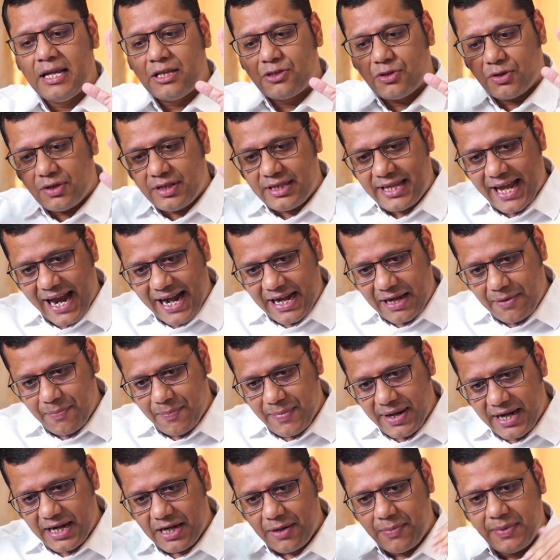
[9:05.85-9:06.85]
So that
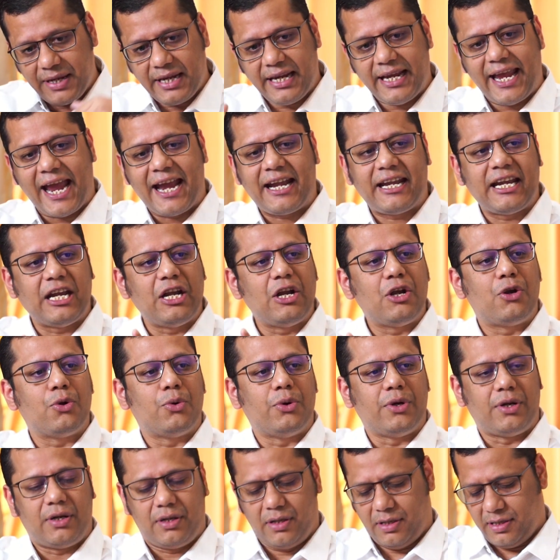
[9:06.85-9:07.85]
made me get into it.